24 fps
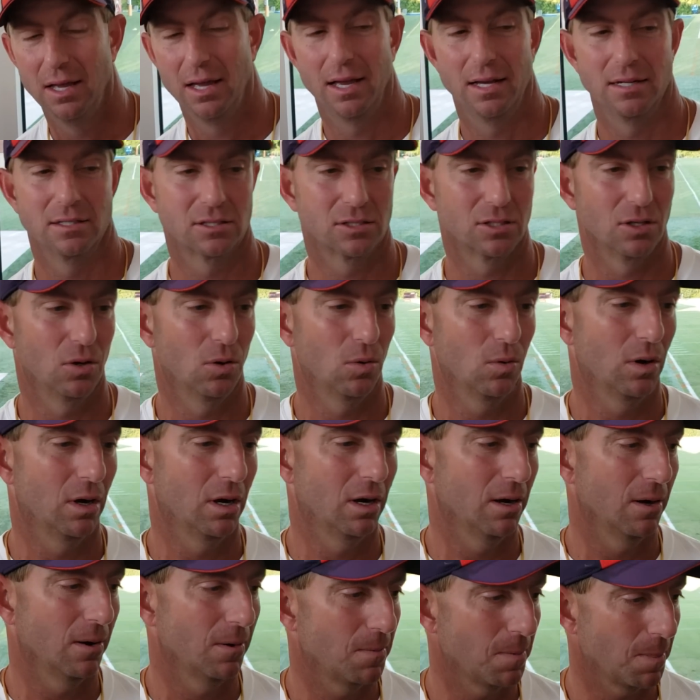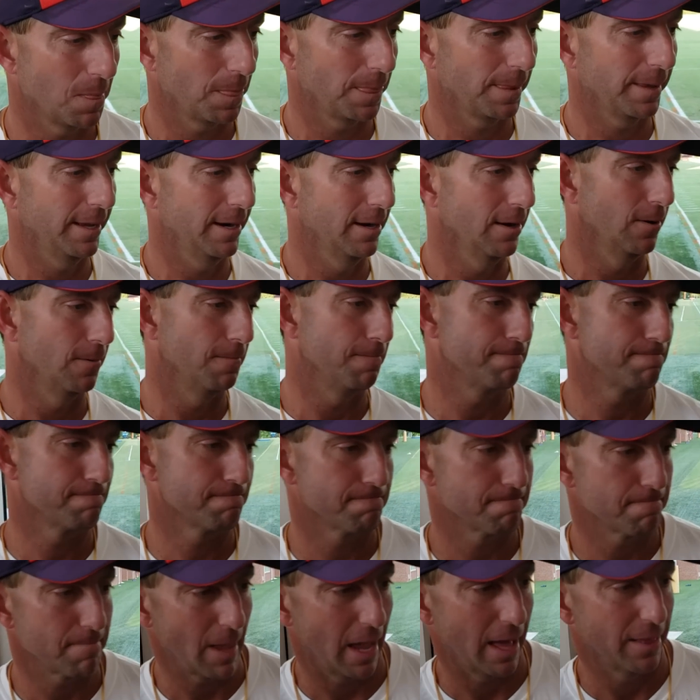And so, uh, you know,
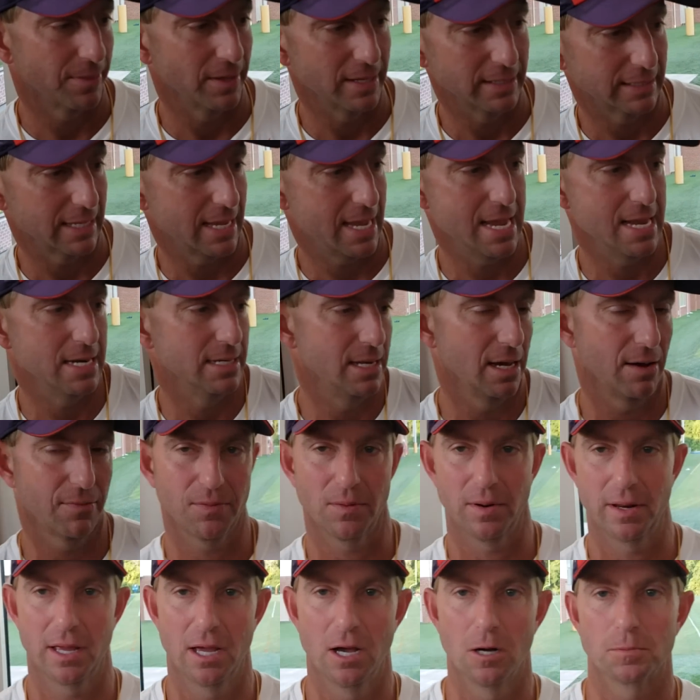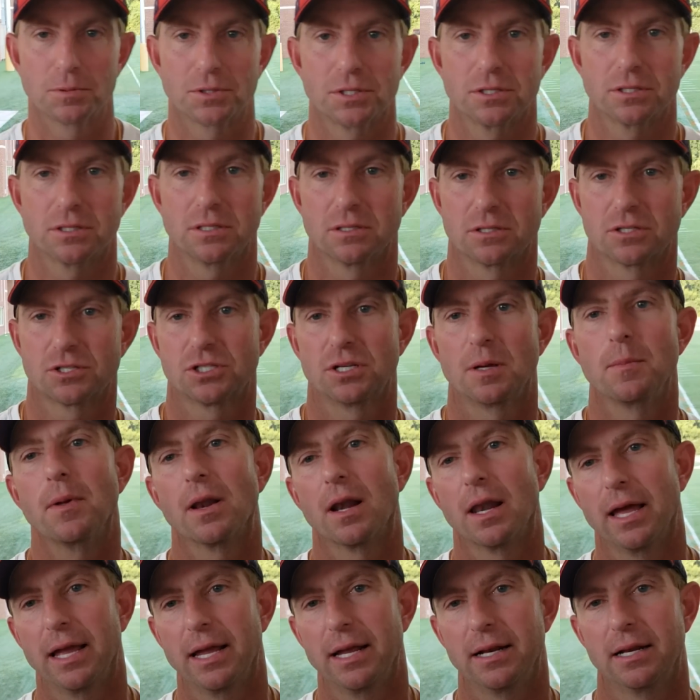I think the heat definitely helps us to
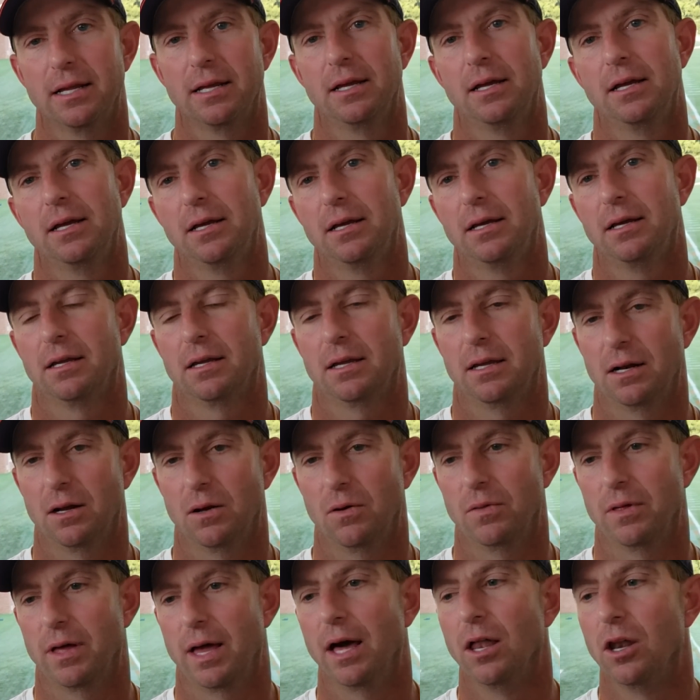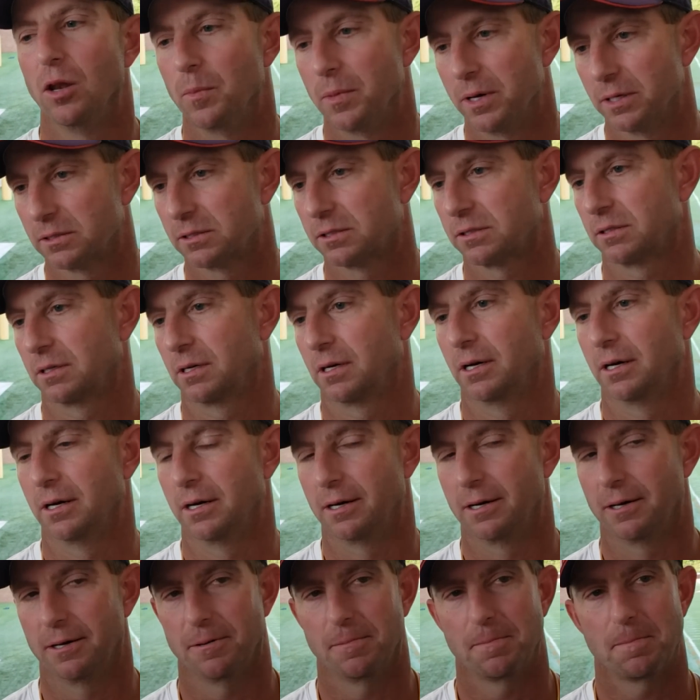simulate, you know, the elements.
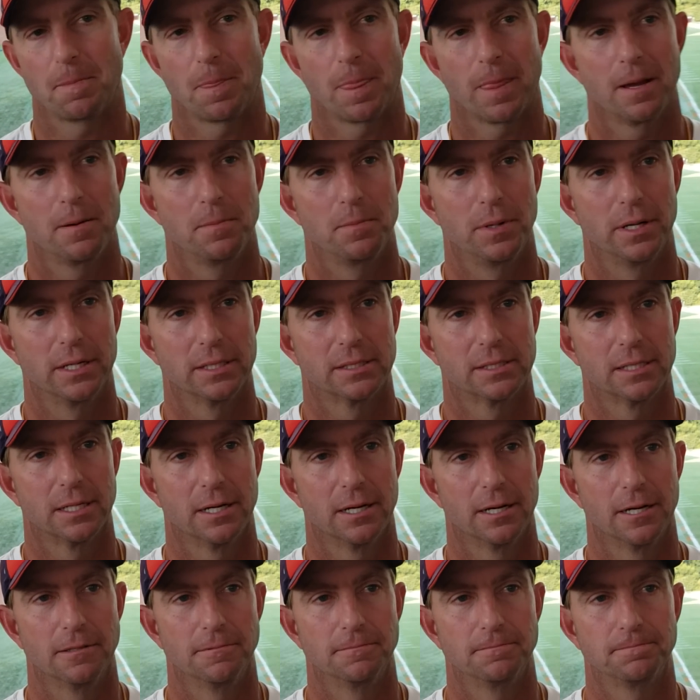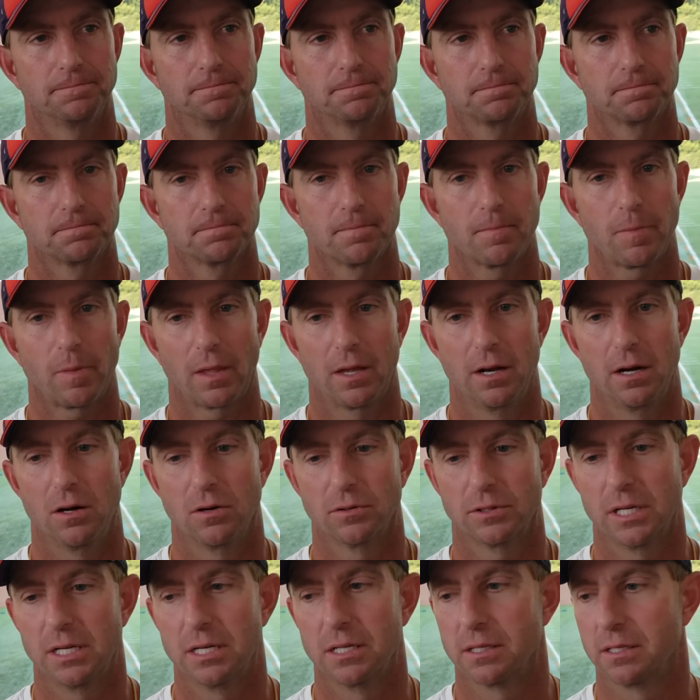Um, but um, you know,
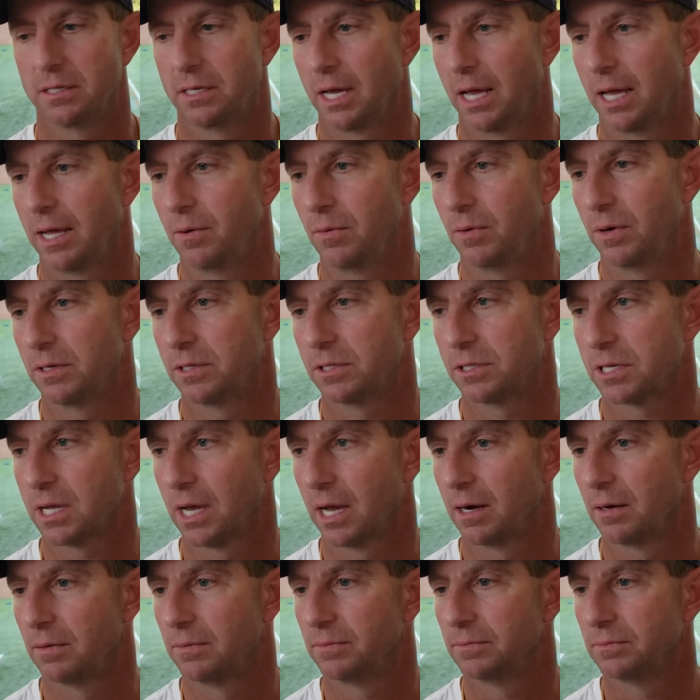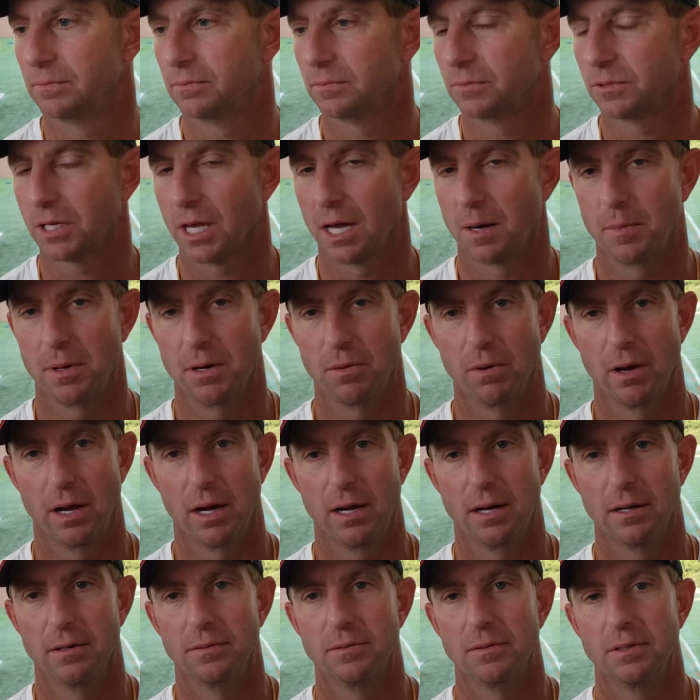at the end of the day, we just gotta just gotta be
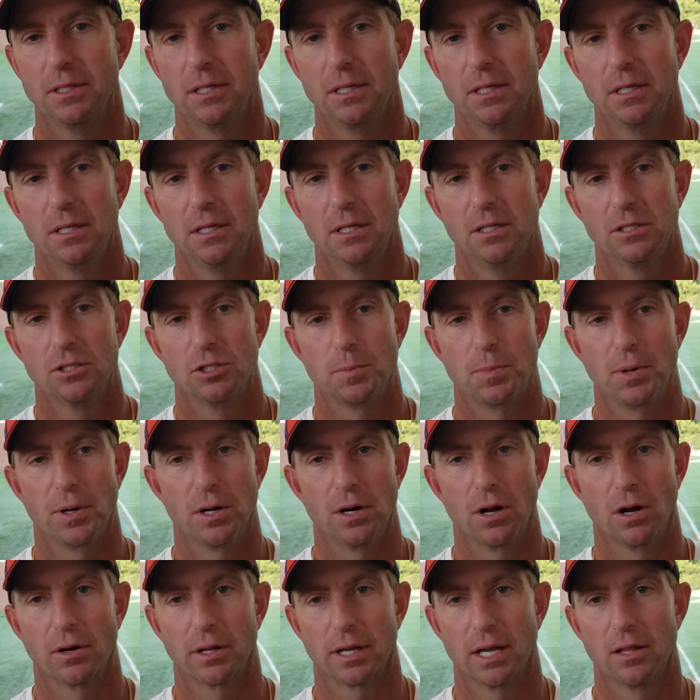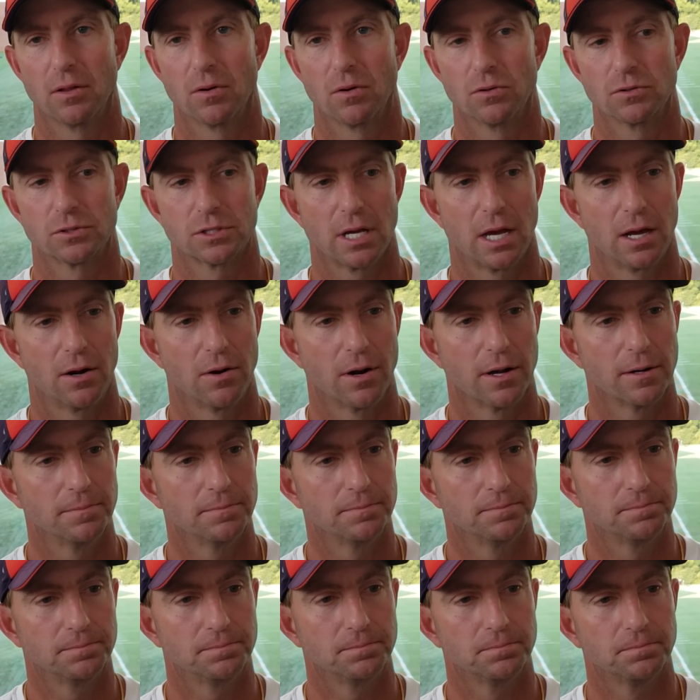ready to, to put it all together on Saturday.
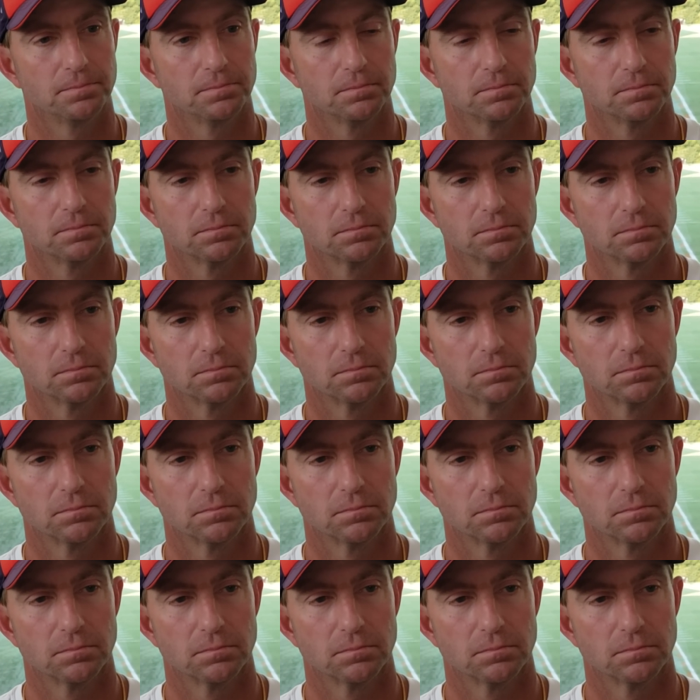Is Kellen